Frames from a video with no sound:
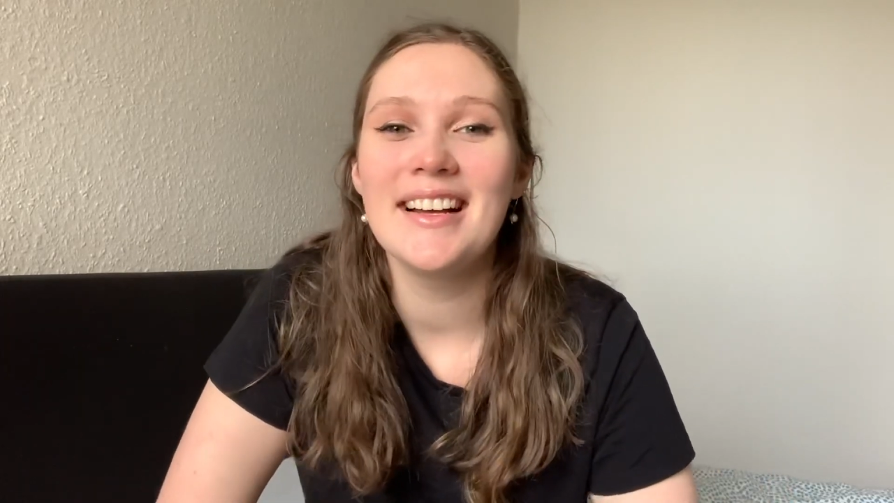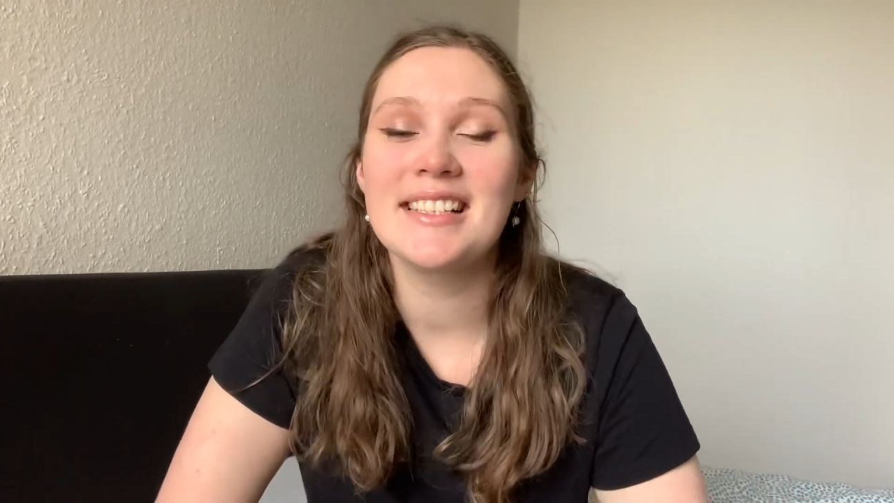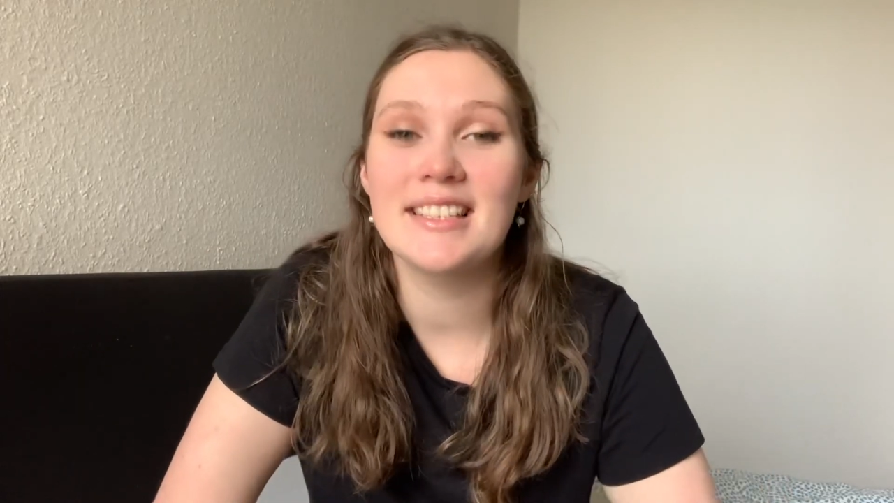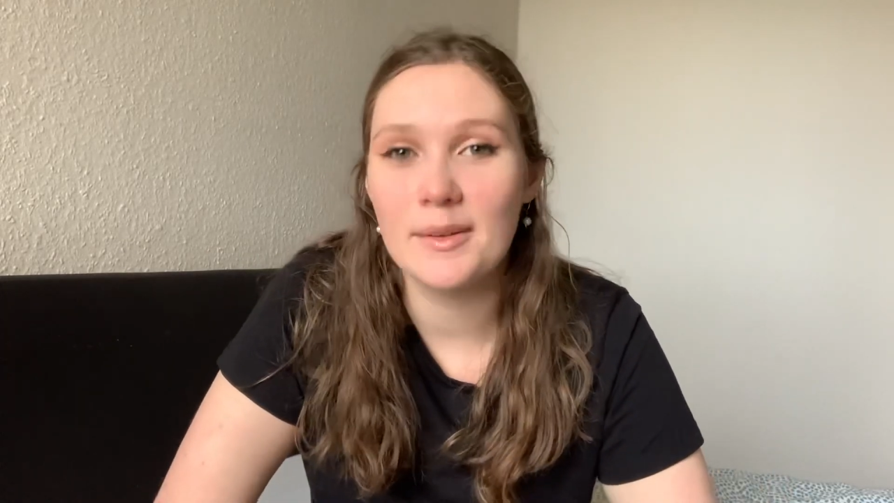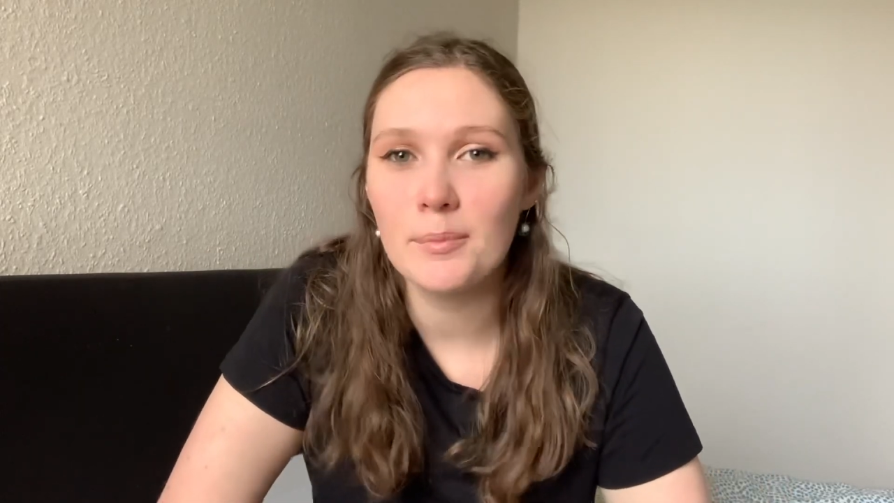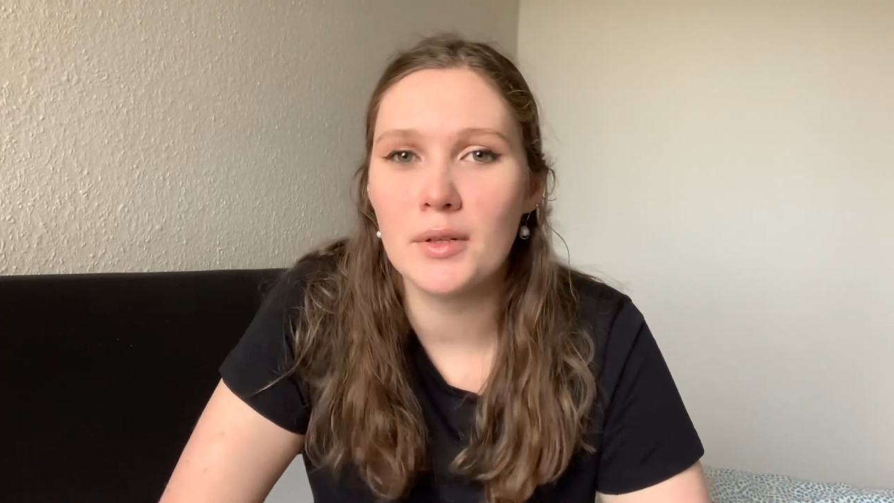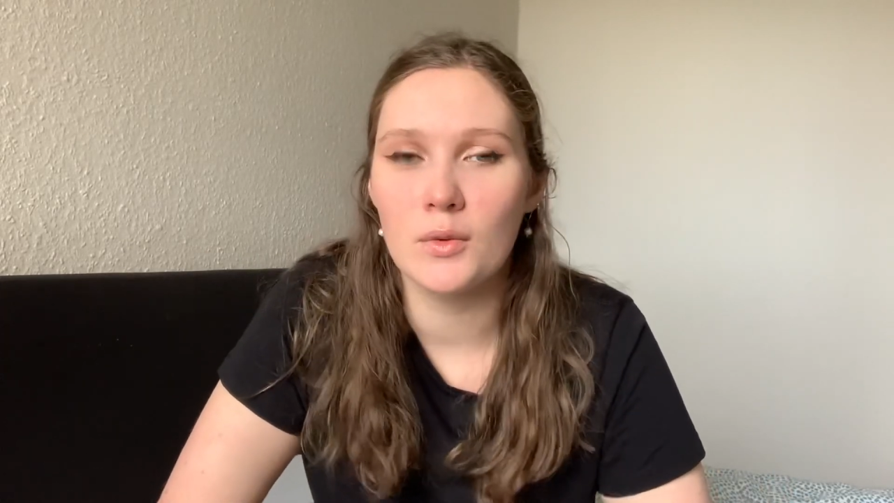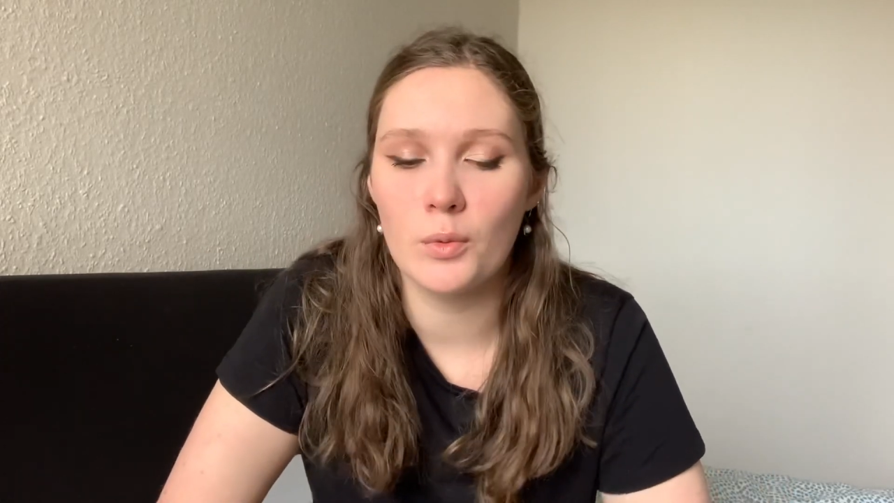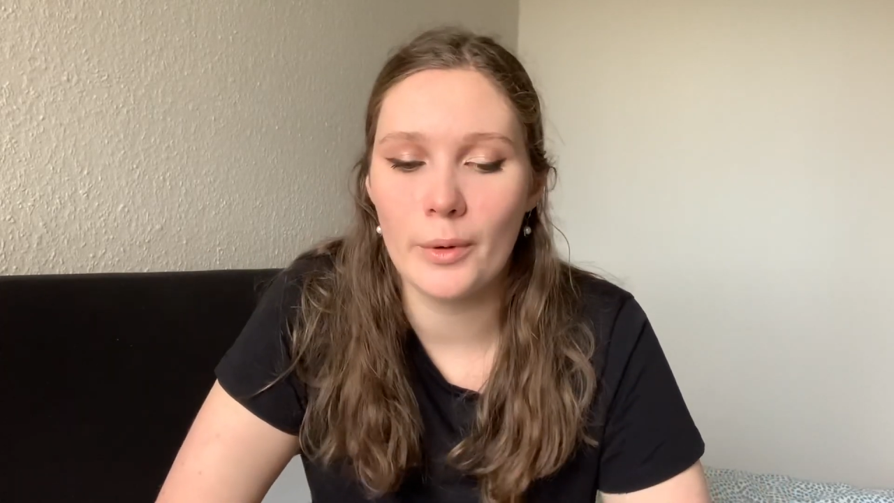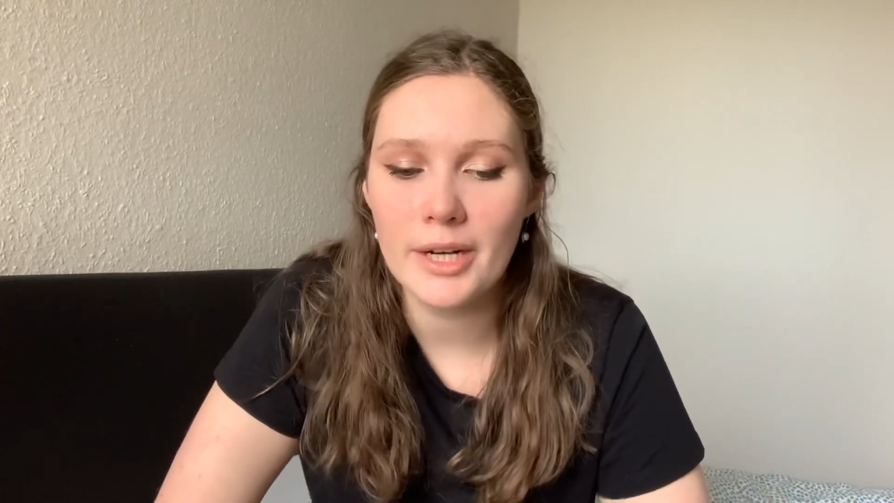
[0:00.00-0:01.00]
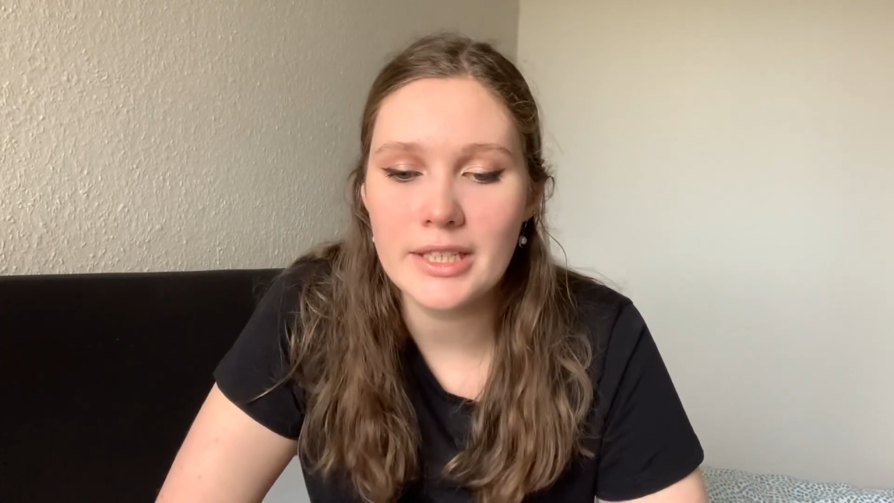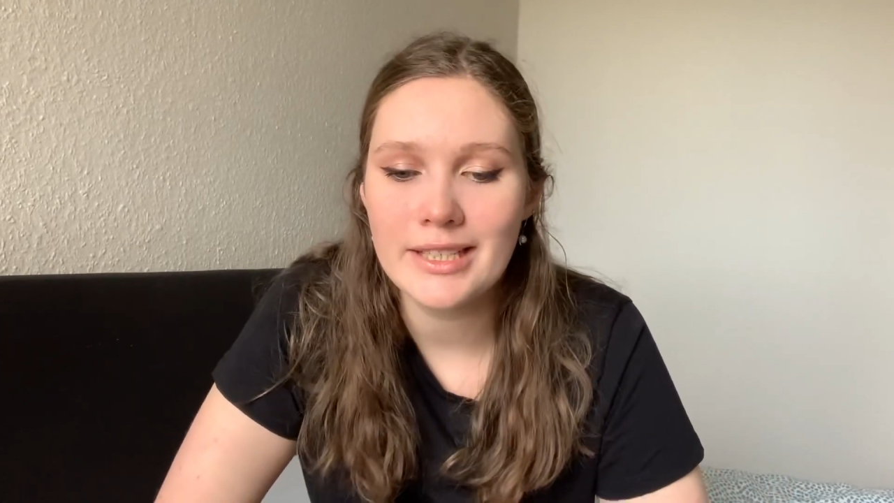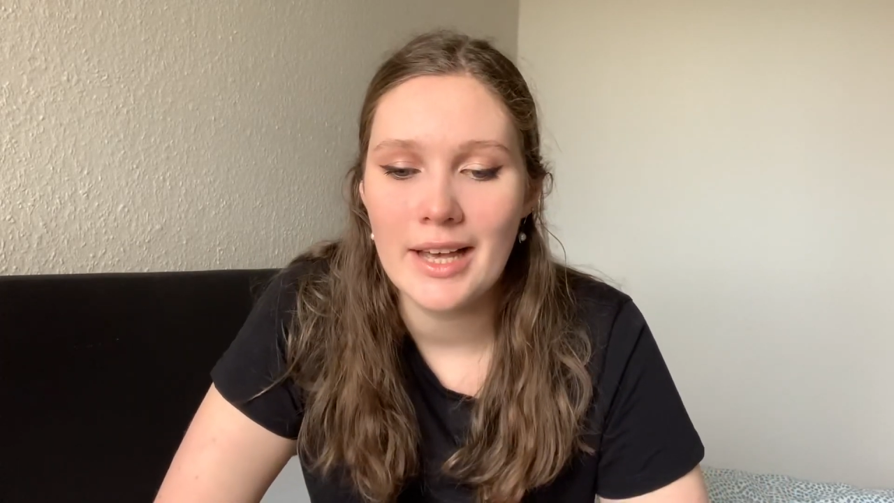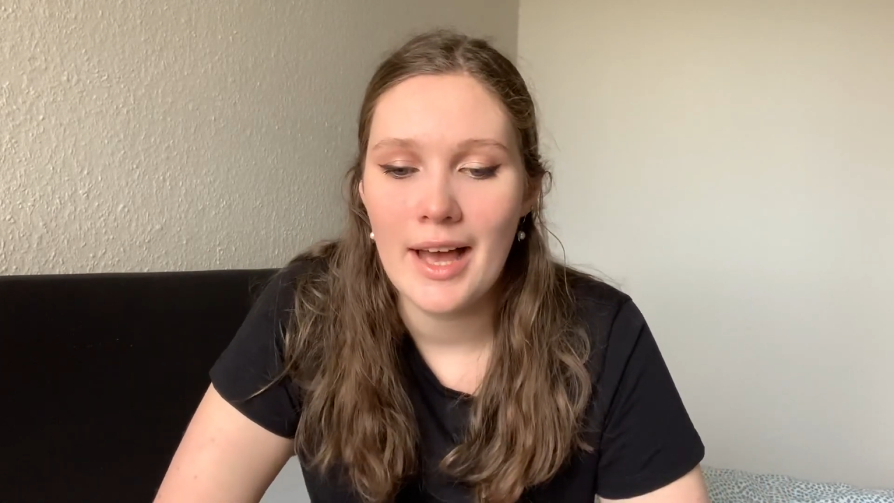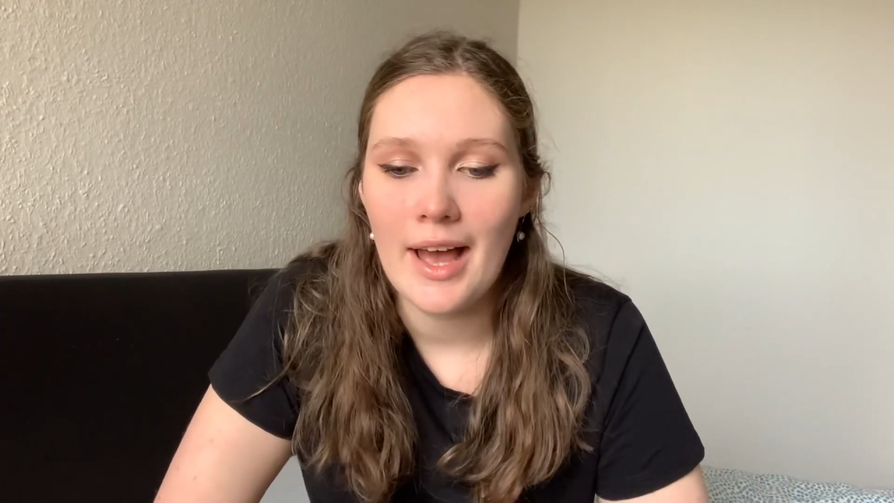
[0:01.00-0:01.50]
simple
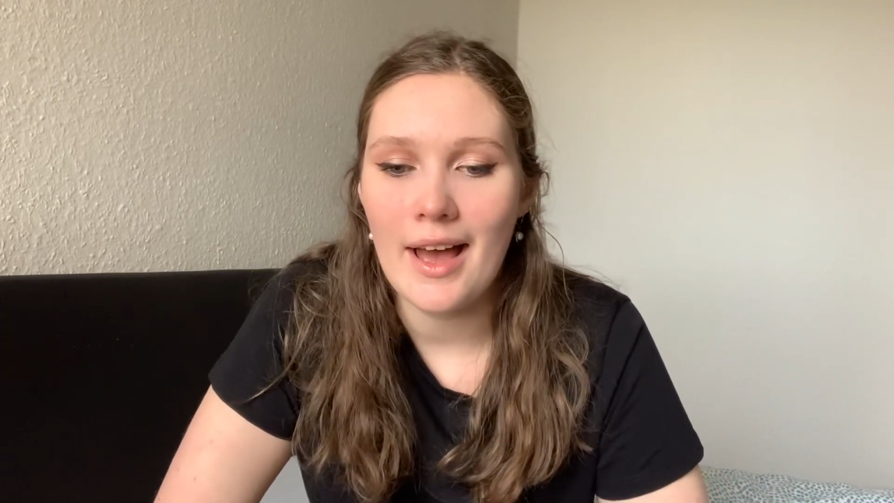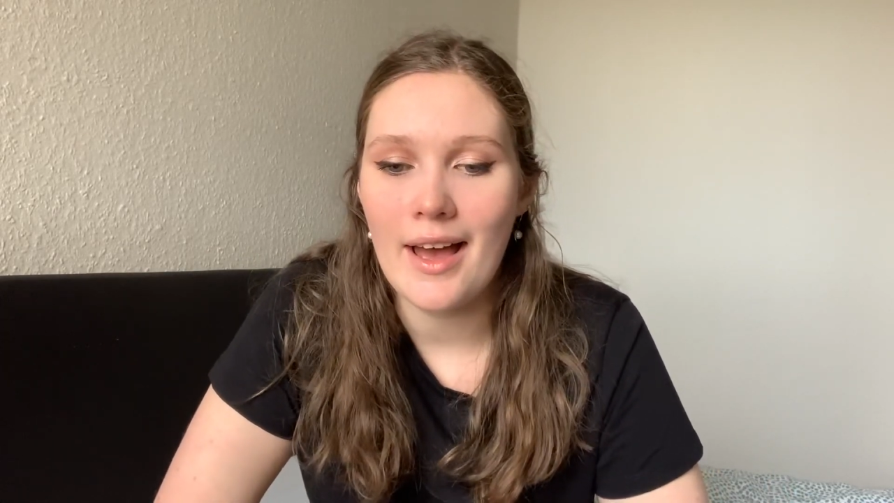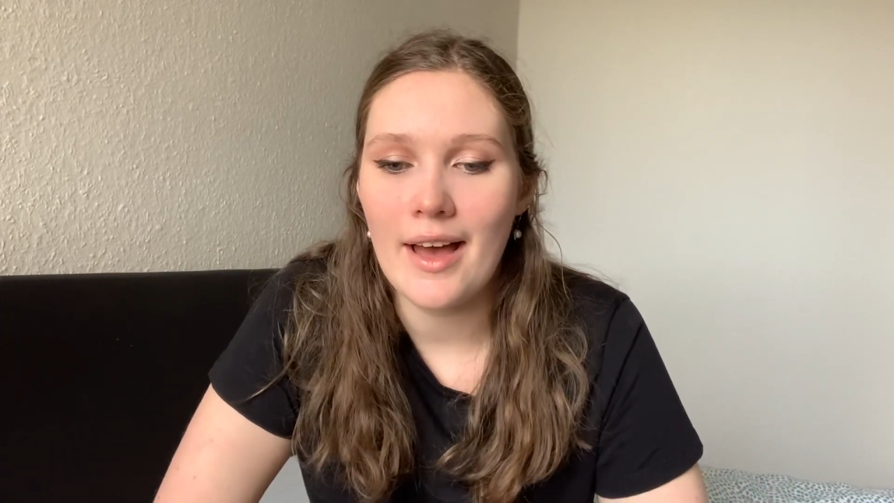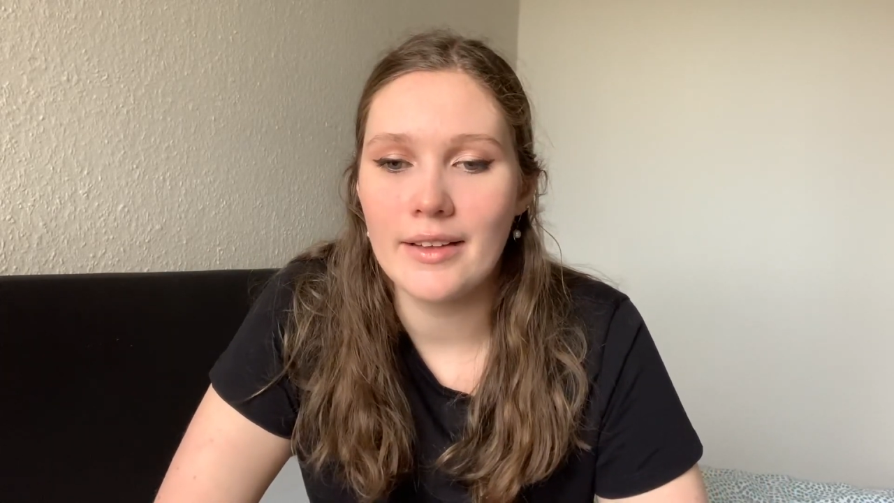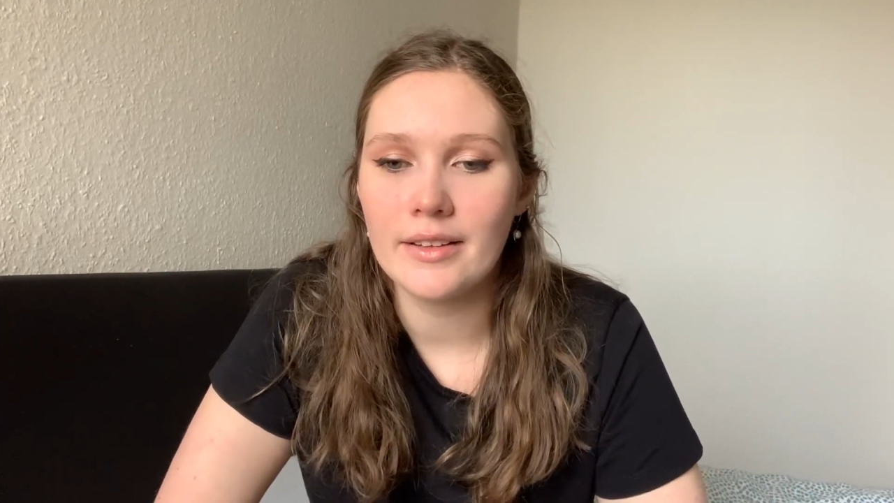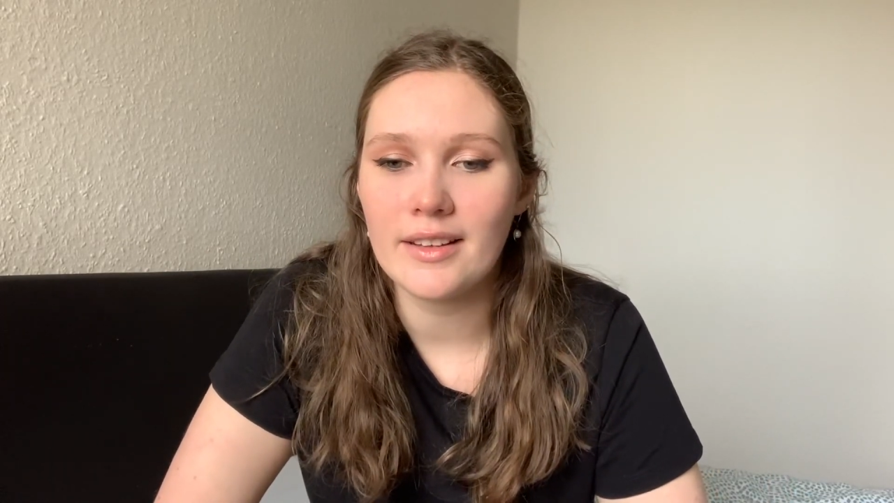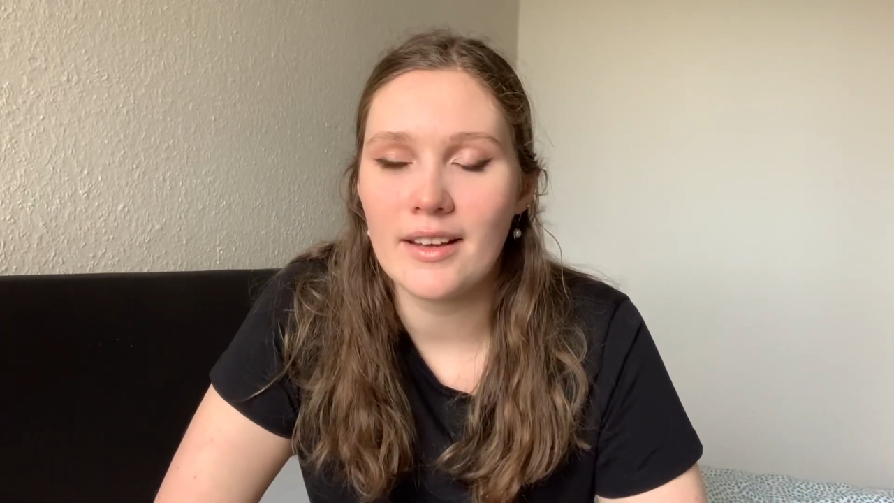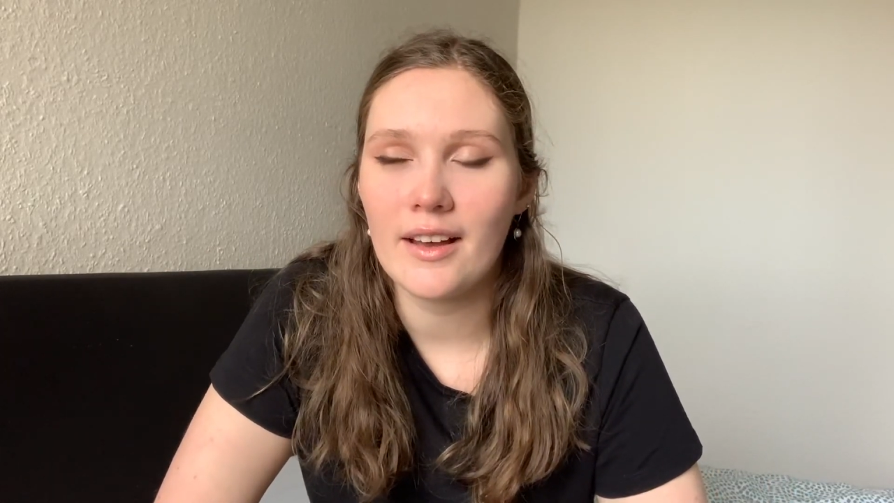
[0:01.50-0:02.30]
words, and